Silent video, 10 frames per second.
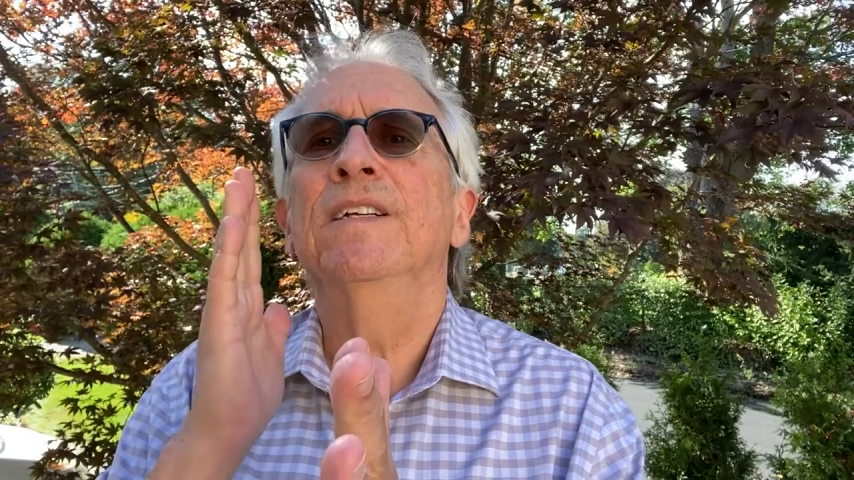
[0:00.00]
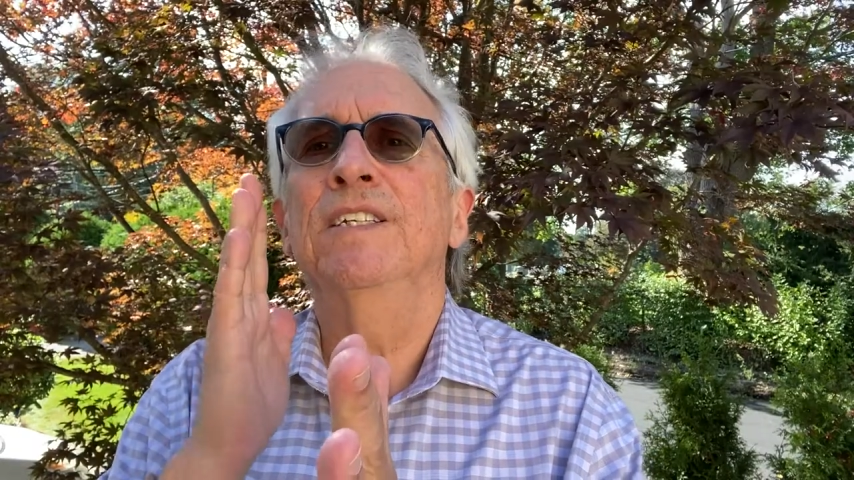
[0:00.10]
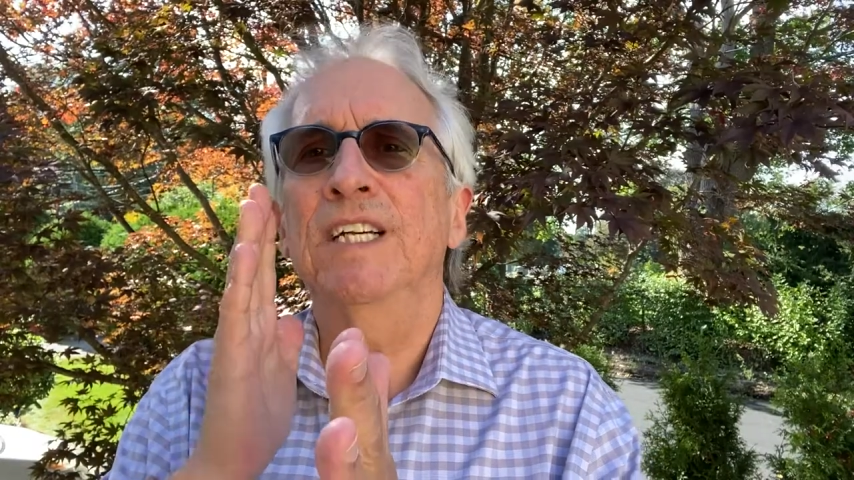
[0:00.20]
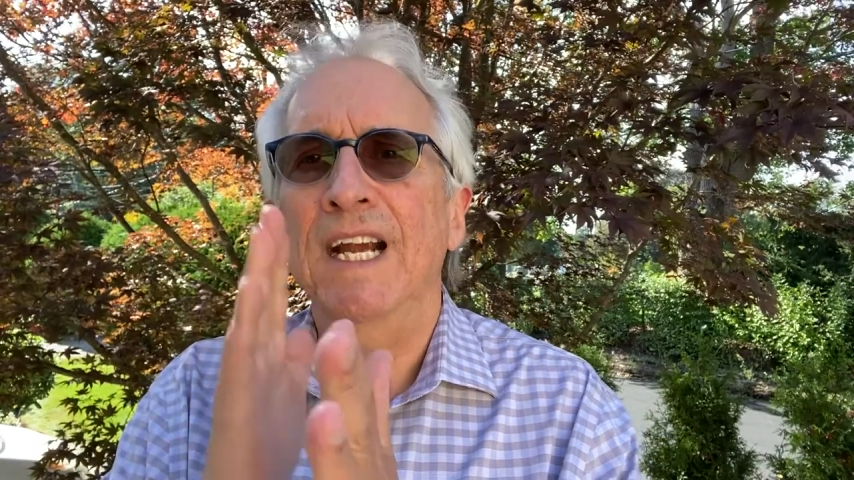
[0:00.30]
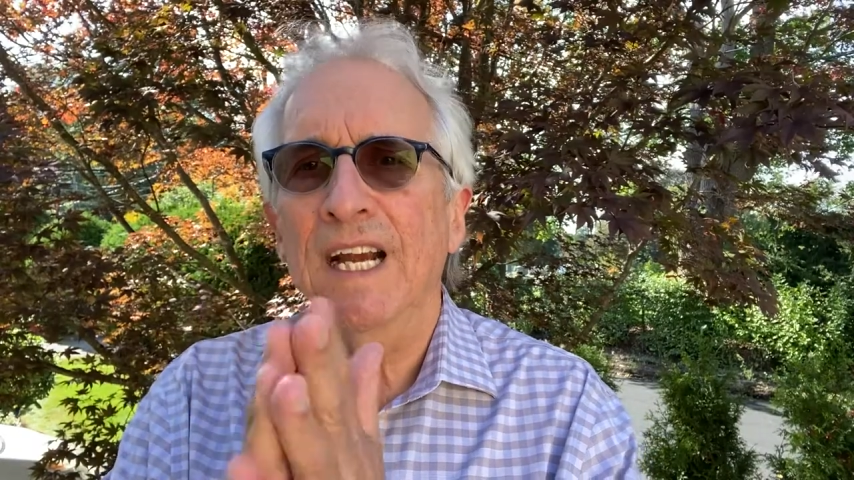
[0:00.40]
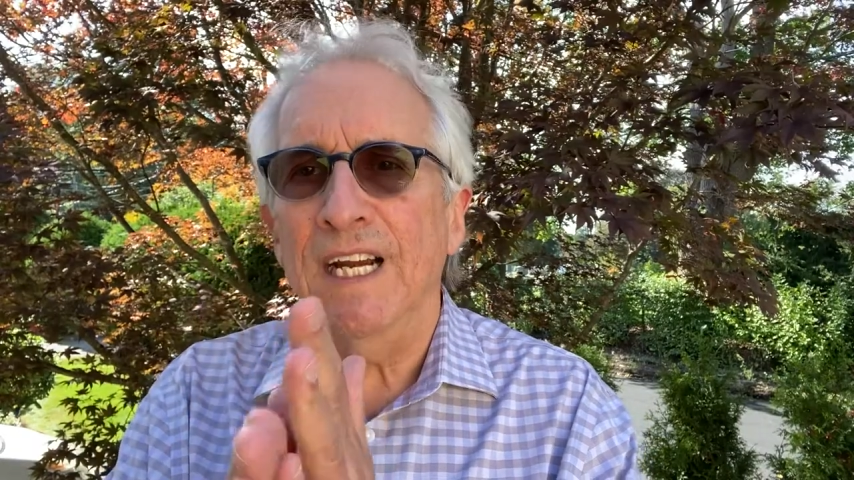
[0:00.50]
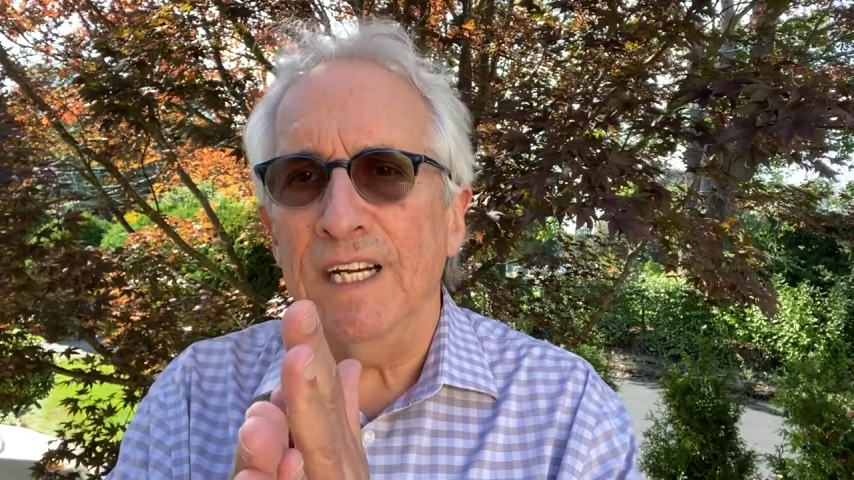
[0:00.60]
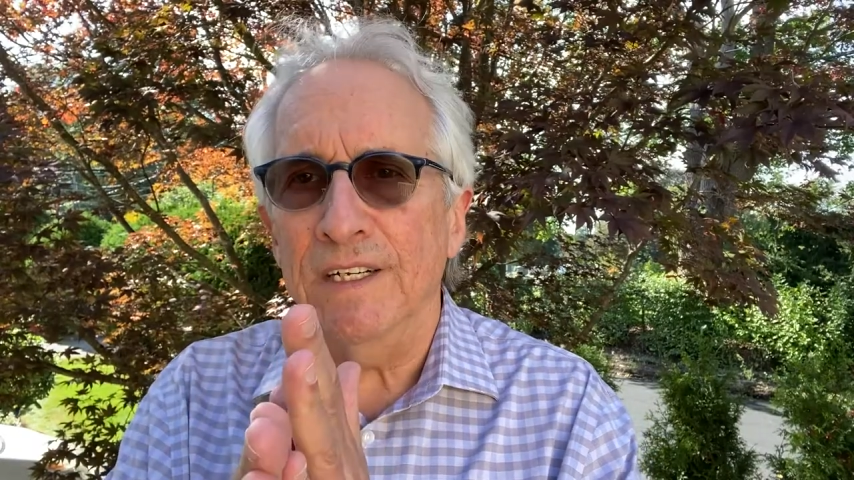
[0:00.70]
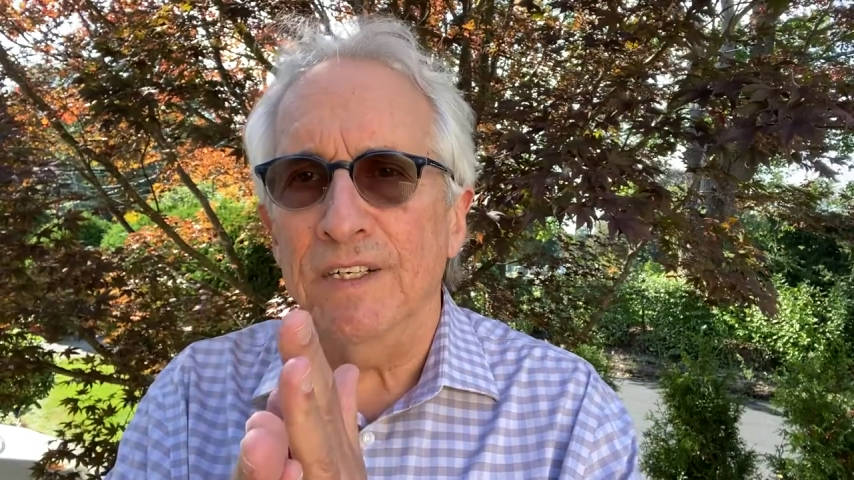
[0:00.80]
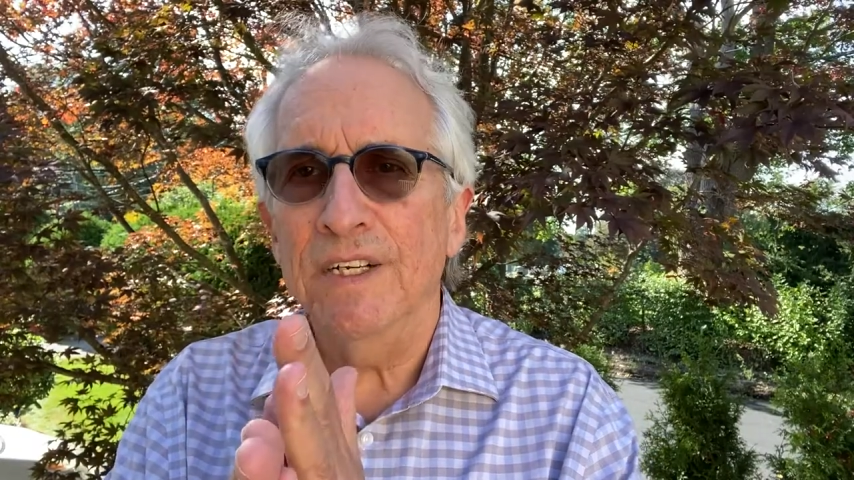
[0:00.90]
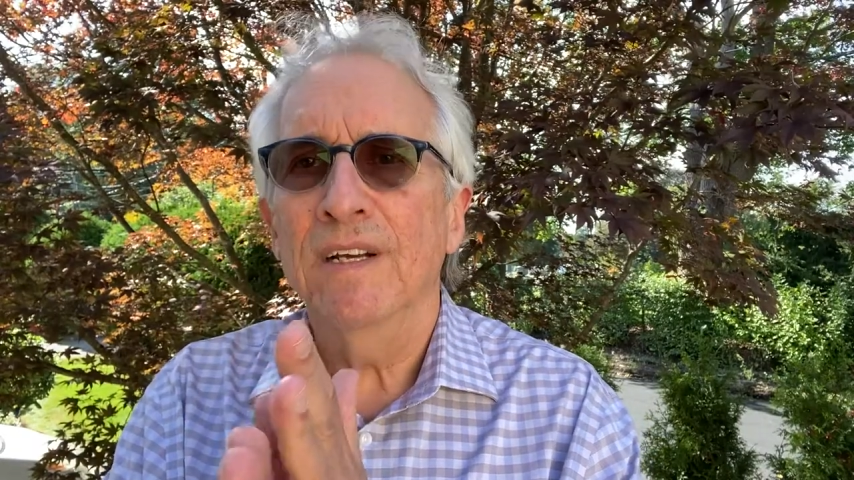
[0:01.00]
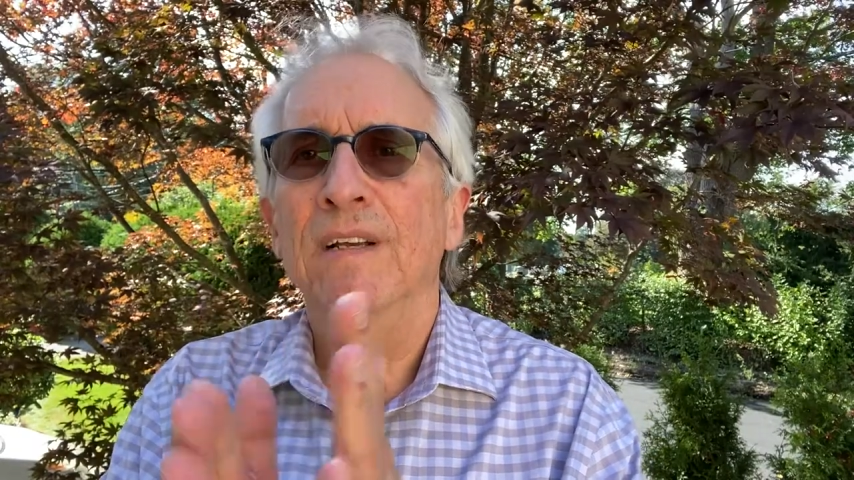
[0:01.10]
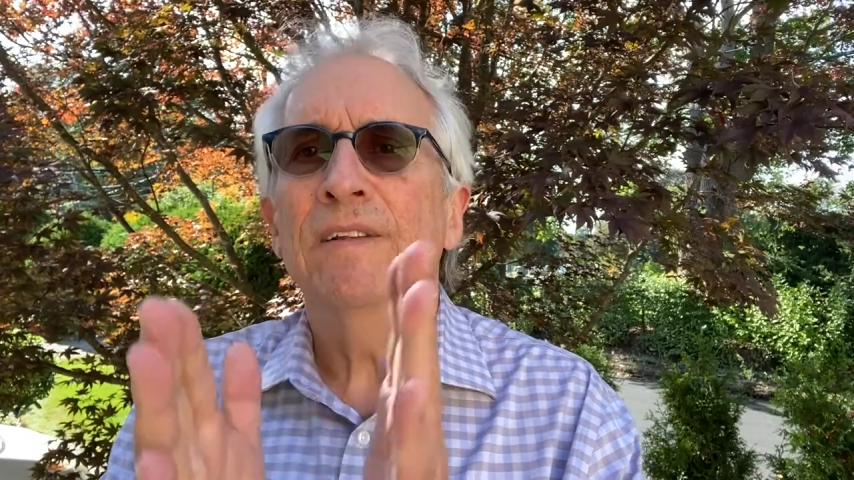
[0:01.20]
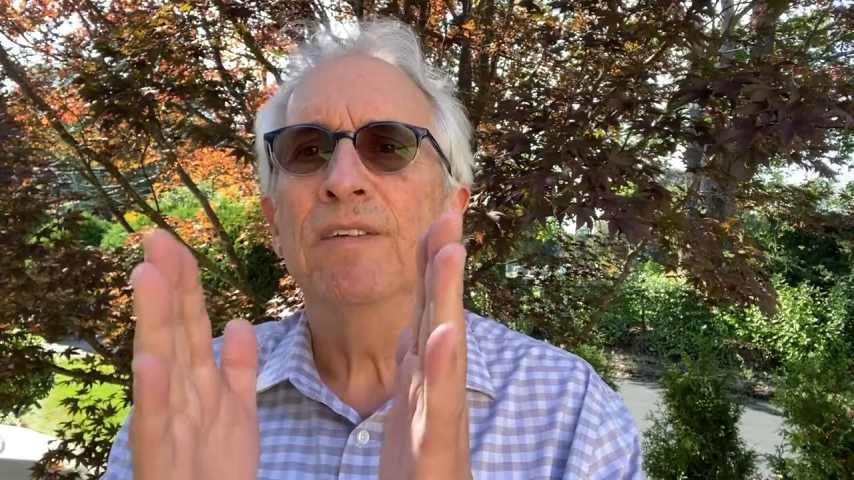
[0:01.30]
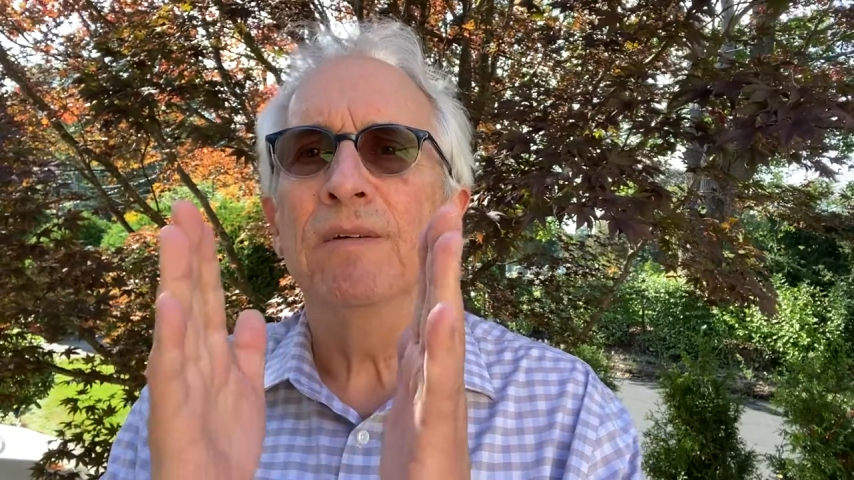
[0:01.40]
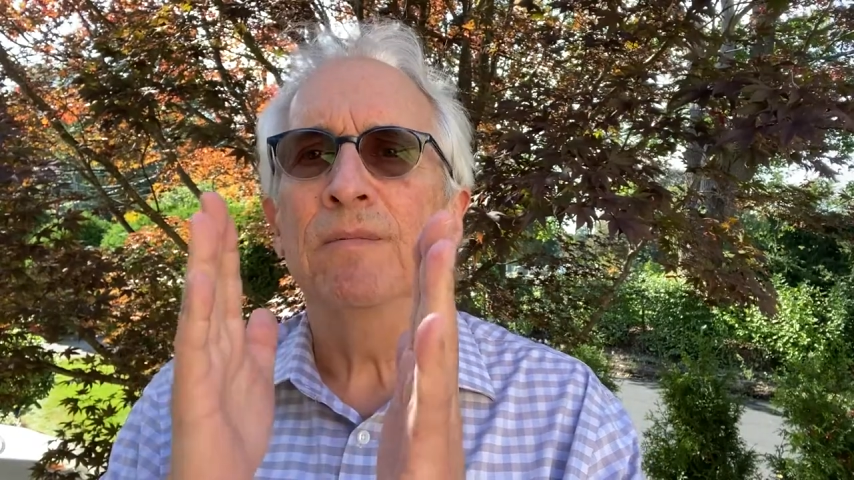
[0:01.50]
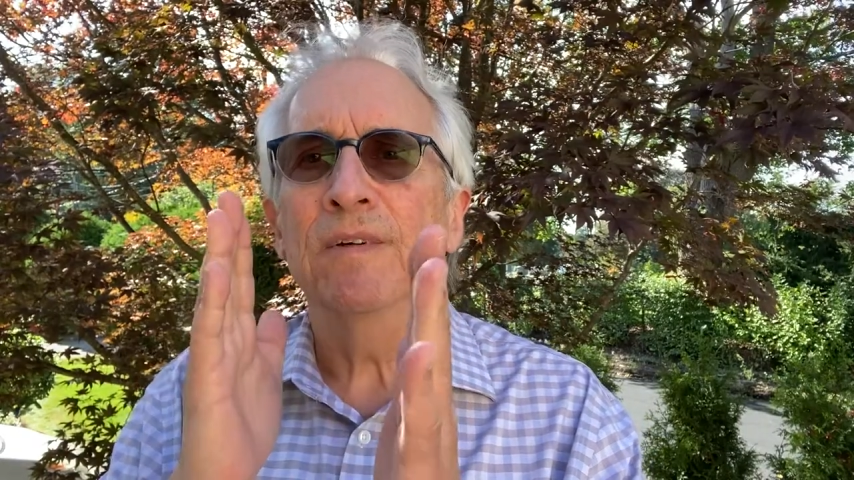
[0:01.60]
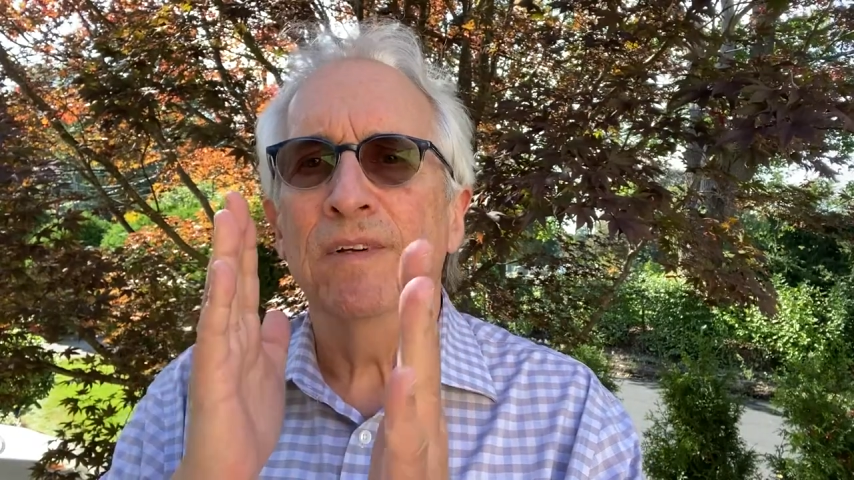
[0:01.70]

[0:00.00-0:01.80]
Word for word: change, to,